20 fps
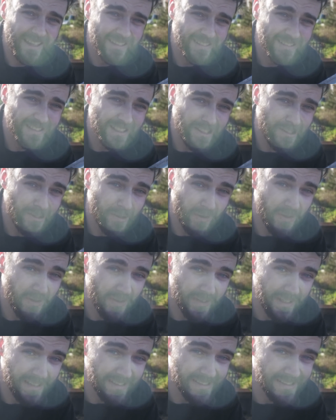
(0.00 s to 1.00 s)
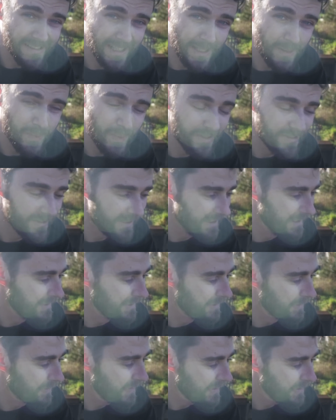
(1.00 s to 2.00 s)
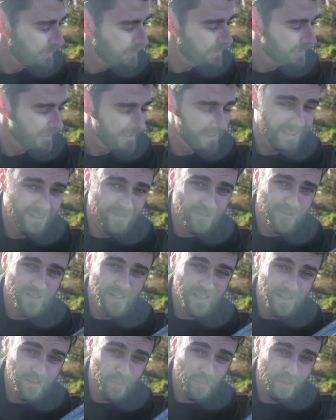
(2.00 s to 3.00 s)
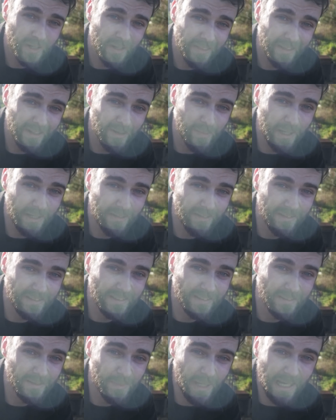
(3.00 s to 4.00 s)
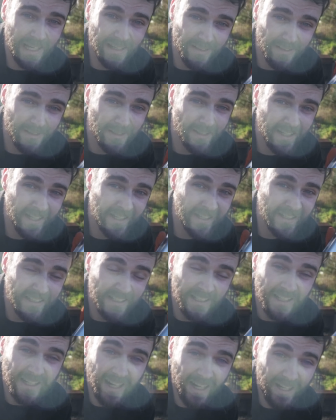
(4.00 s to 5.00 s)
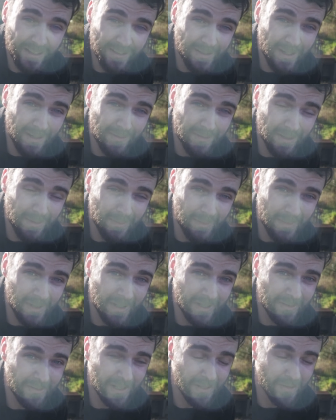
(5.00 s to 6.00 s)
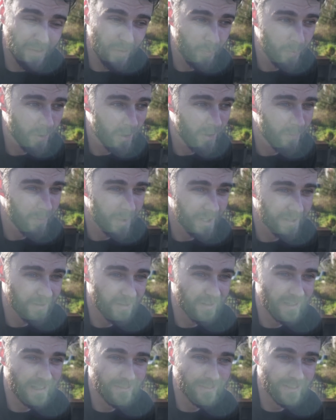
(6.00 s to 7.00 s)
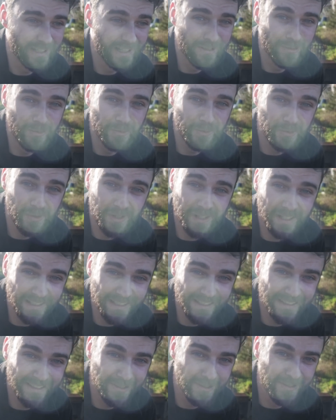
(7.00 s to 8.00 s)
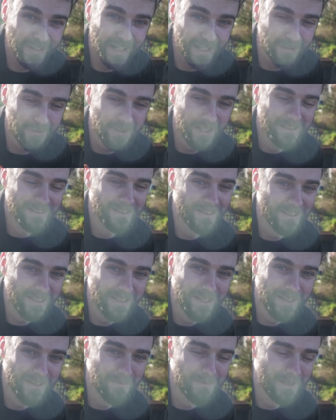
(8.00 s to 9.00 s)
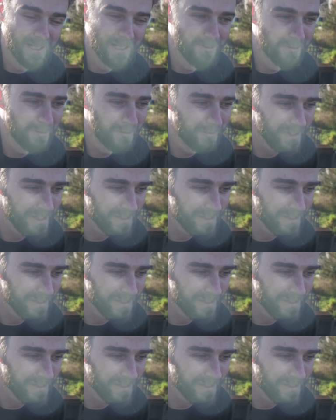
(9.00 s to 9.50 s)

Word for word: secure these sleepers into the ground. I did for a little while think about using some angle iron. I do have some lying around on the plot, but I don't have an angle grinder or any way to kind of cut them down to a